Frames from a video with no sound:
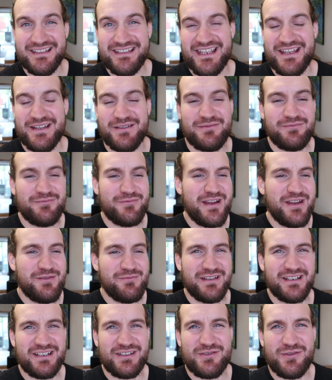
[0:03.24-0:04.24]
Yeah,
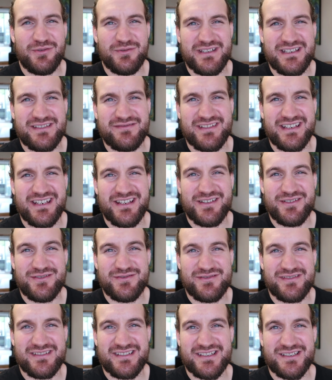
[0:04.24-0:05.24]
reckon we're gonna call these
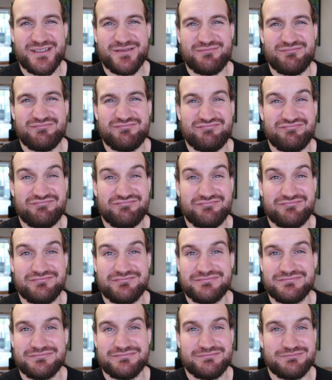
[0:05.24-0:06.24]
videos
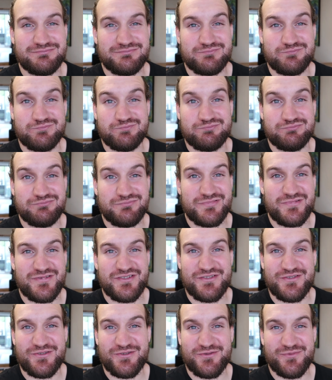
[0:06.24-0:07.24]

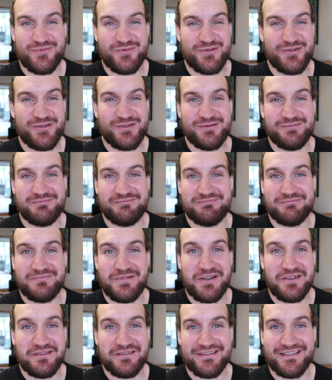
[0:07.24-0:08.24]
Subaru
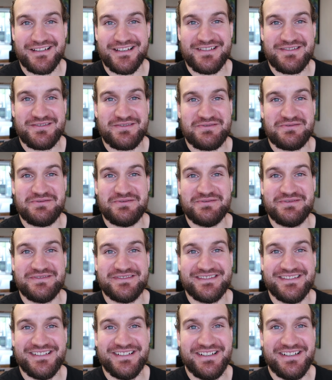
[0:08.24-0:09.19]
mod installs?